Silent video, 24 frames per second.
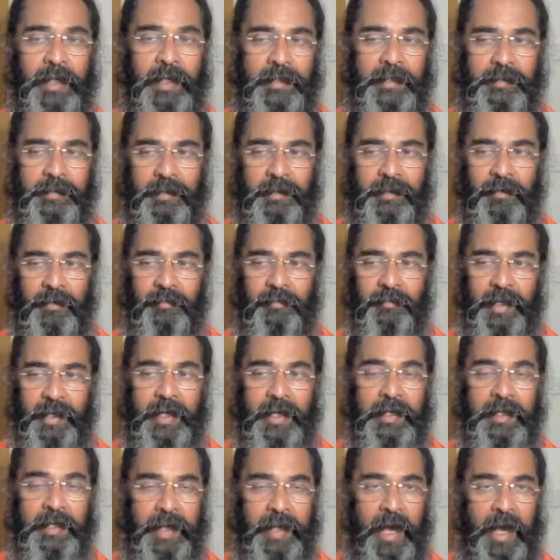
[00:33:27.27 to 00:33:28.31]
That's a
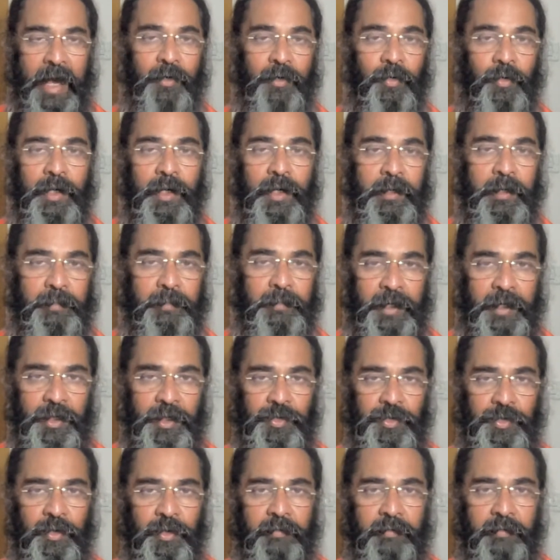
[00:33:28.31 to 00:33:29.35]
very narrow
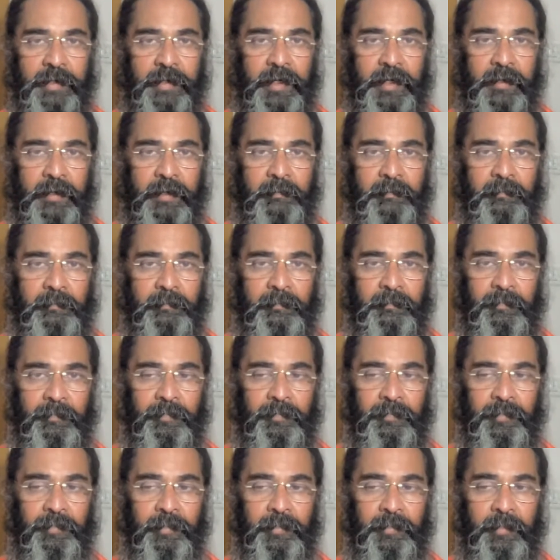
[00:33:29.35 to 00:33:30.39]
interpretation of it.
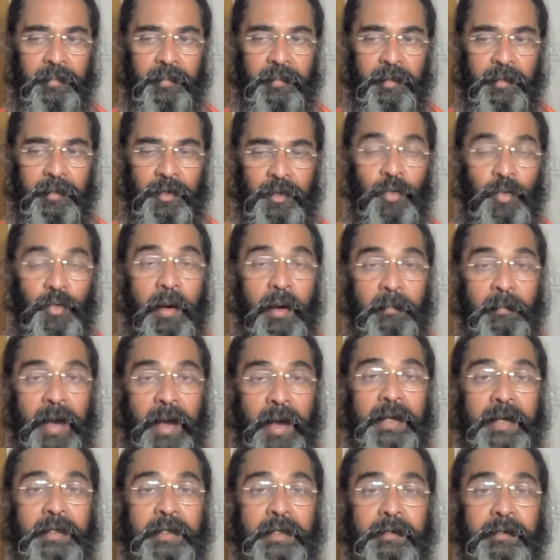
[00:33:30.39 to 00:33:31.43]
To my
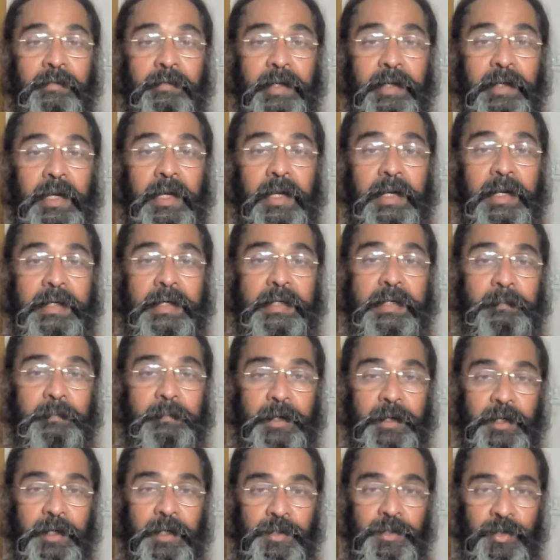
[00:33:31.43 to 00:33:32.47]
mind, the real
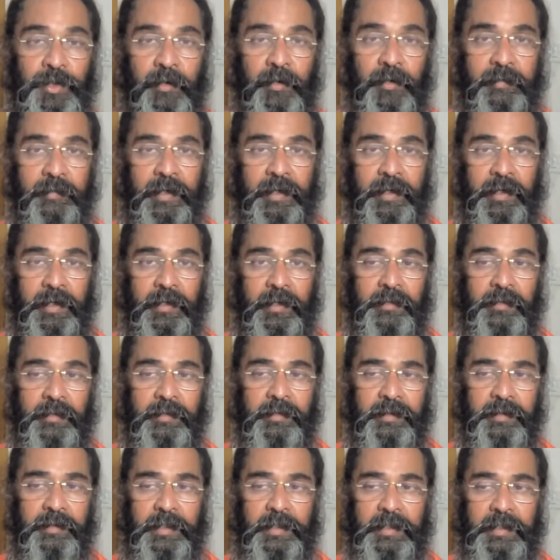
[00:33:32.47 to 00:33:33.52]
interpretation of it
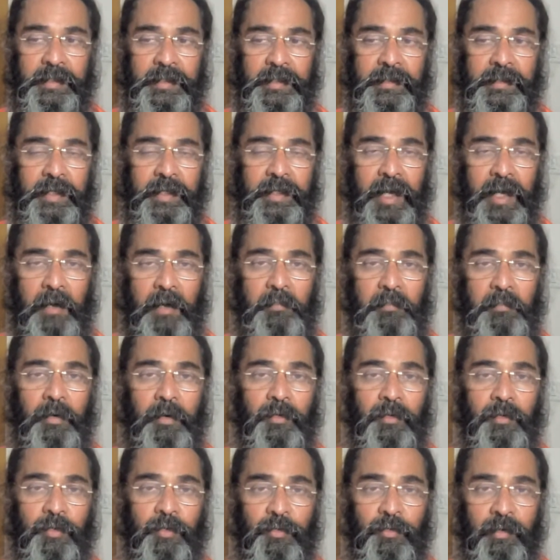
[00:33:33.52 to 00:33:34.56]
is he
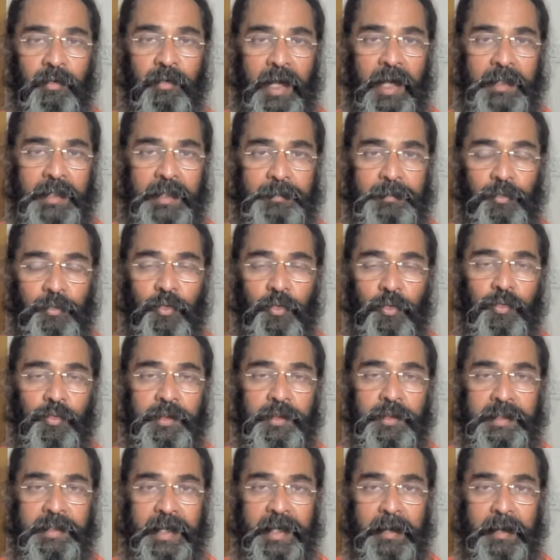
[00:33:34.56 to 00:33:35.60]
able to grasp what
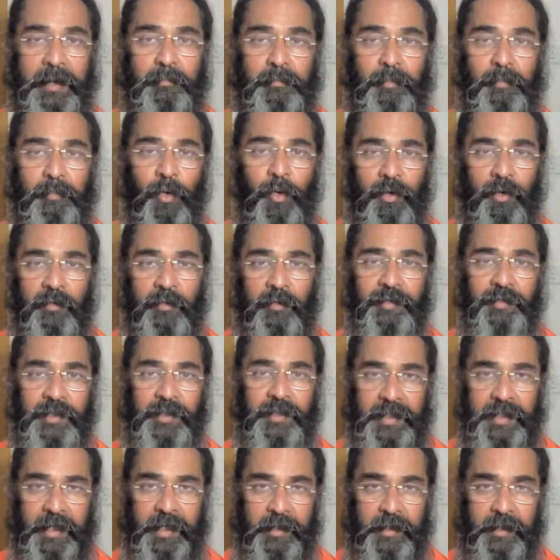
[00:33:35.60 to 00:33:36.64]
was the import of the
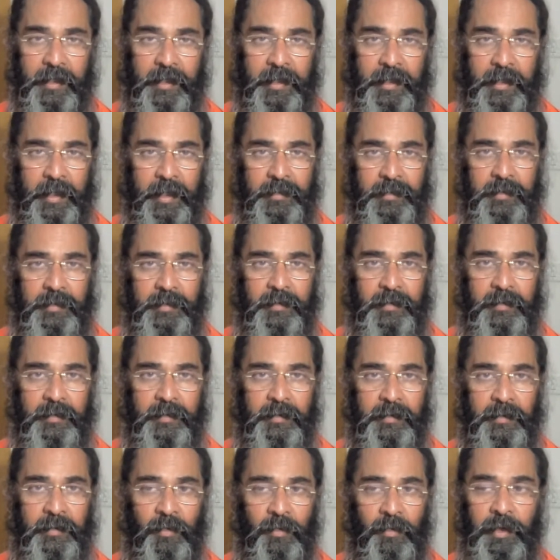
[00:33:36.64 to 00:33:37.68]
sacred text?
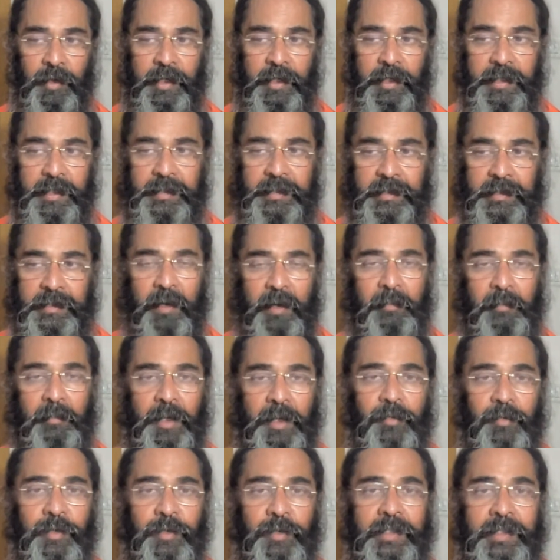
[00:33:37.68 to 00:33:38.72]
Or is he
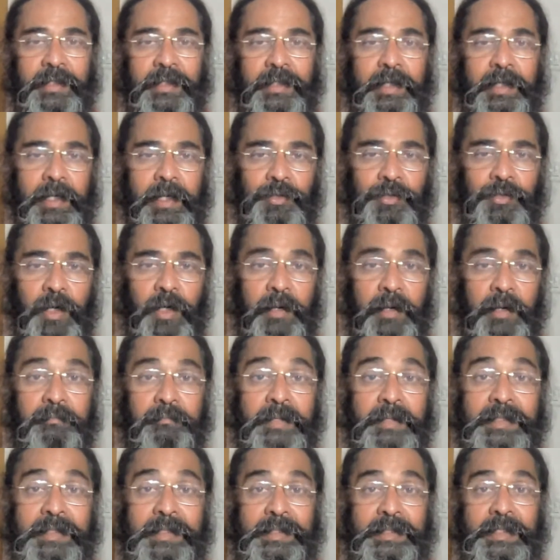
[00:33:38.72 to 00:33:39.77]
somebody who is intellectually
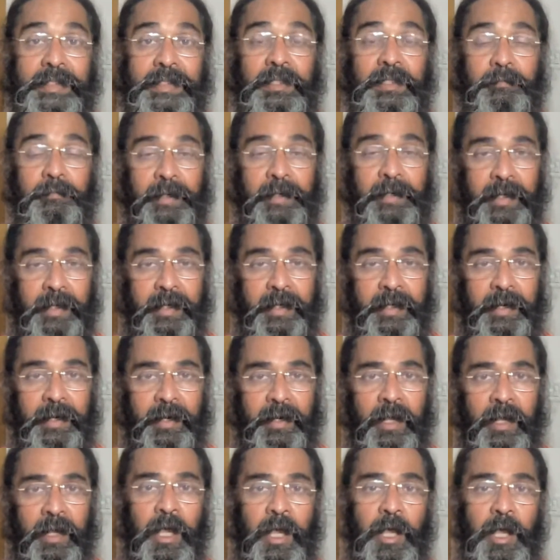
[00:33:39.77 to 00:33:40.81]
misinterpreting
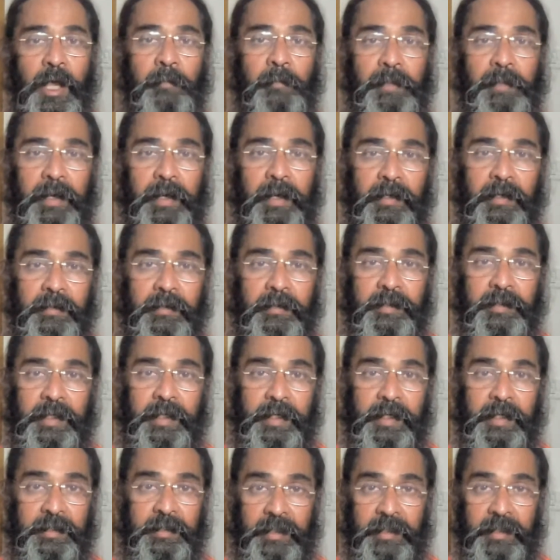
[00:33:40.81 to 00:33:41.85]
it because
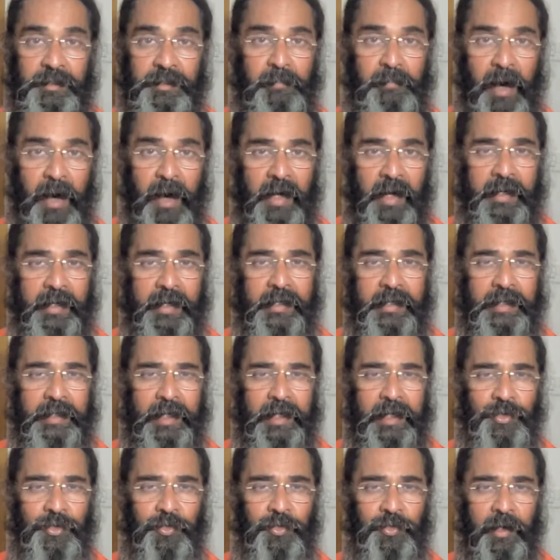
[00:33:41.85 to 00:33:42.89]
he is a smart
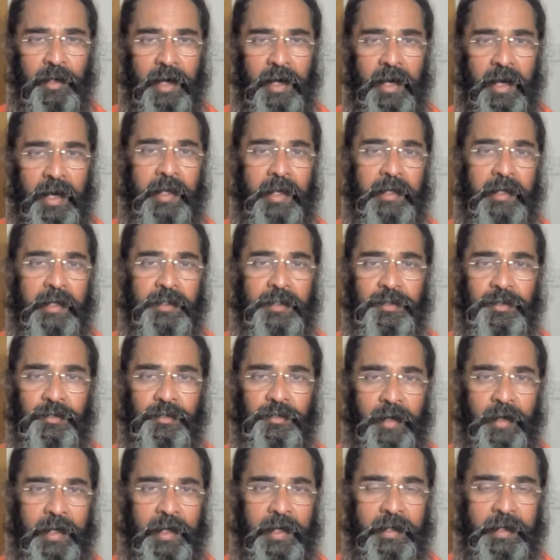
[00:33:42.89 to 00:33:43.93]
intellectual guy?
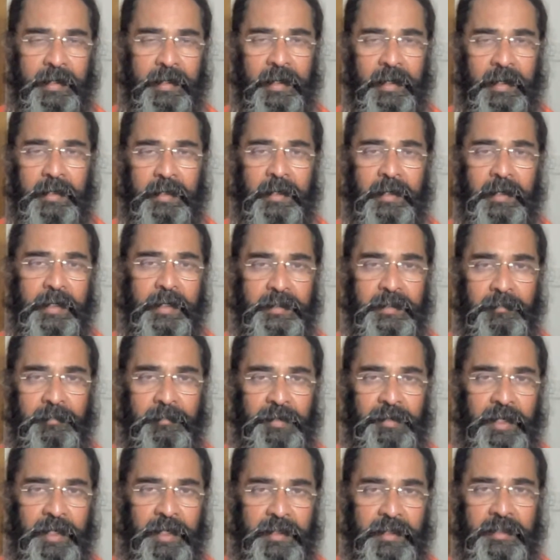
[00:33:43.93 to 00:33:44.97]
He's well educated. He has a
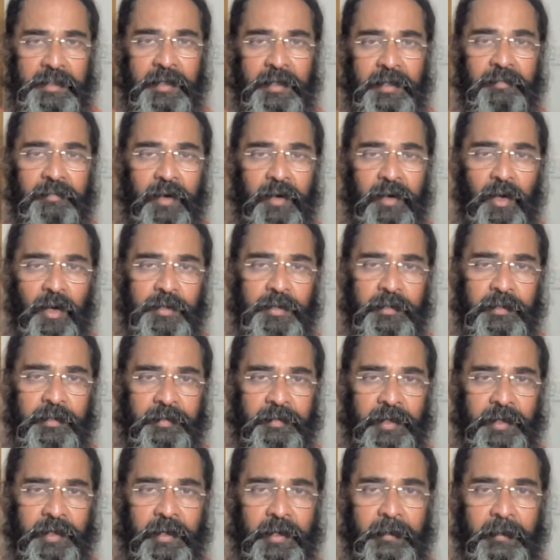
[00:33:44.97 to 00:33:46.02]
PhD in
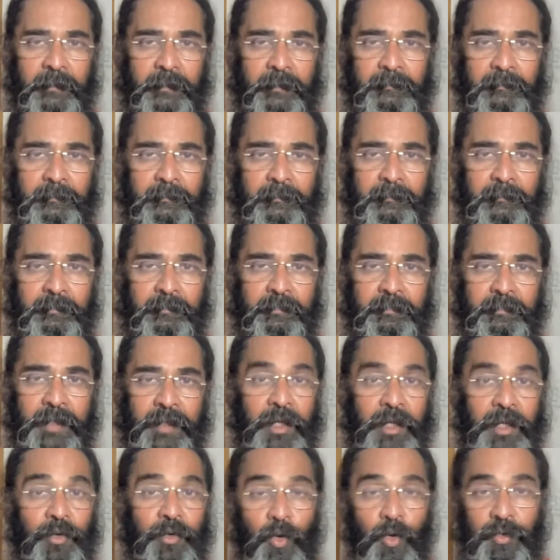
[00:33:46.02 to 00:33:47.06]
philosophy.
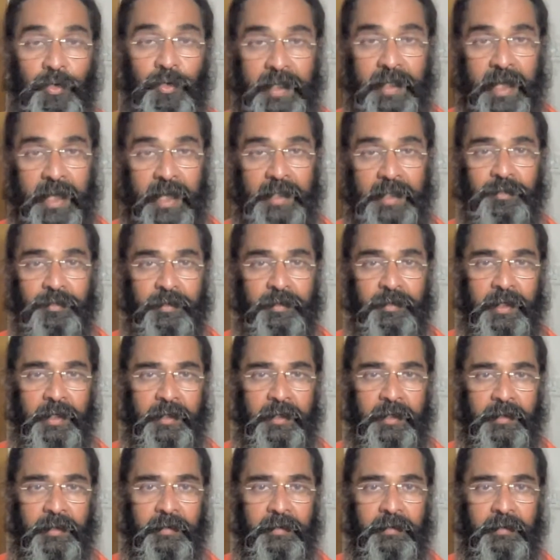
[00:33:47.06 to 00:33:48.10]
He knows
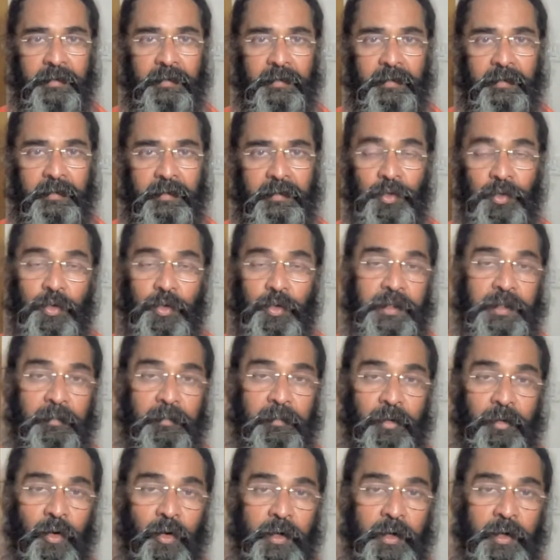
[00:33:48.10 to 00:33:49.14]
Sanskrit. He was
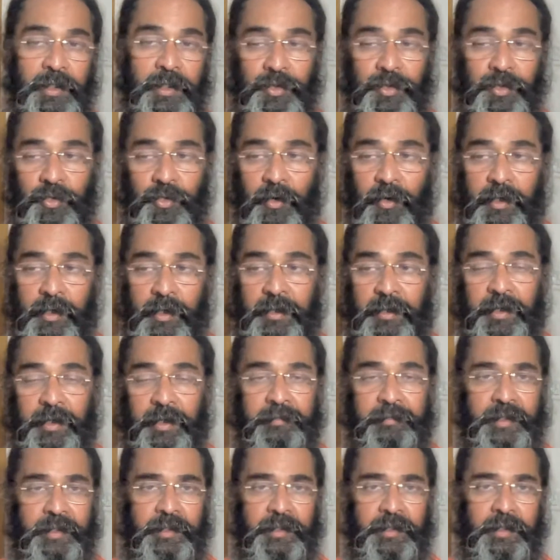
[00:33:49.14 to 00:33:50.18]
abroad. He has taught in
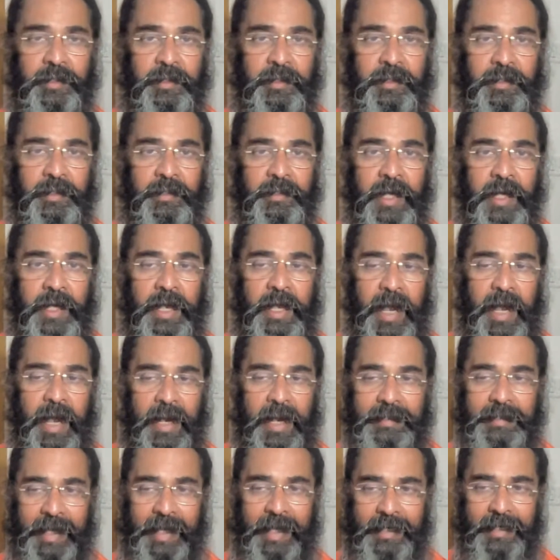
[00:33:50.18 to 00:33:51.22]
universities.
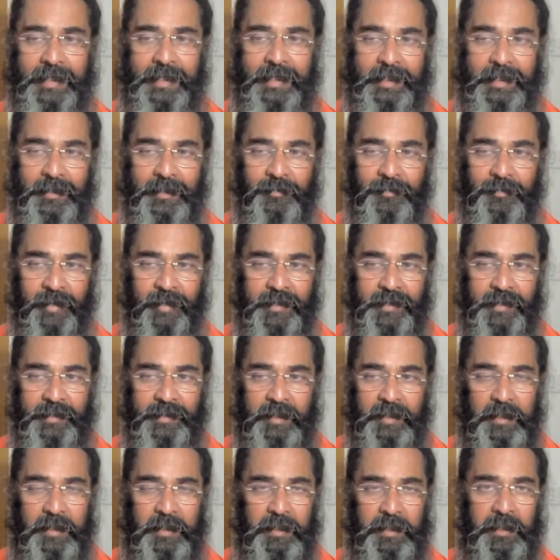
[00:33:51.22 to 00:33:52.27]
And then he can
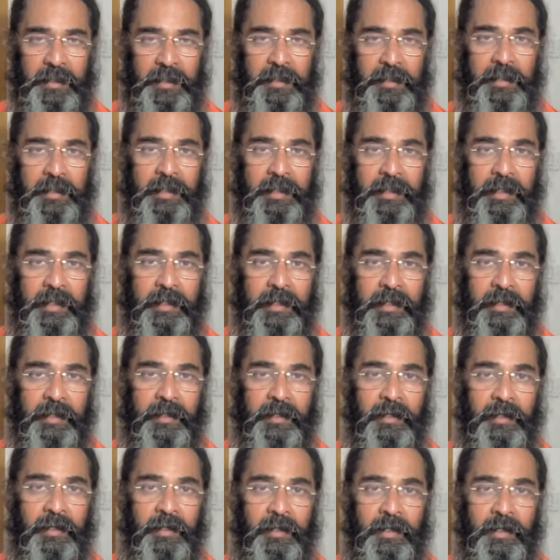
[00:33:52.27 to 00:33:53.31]
twist and turn and
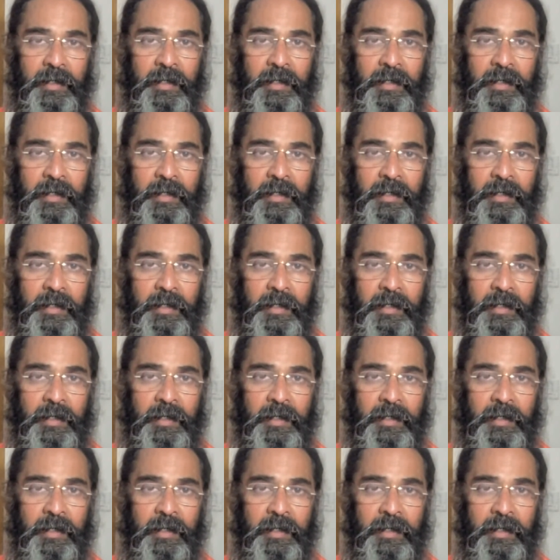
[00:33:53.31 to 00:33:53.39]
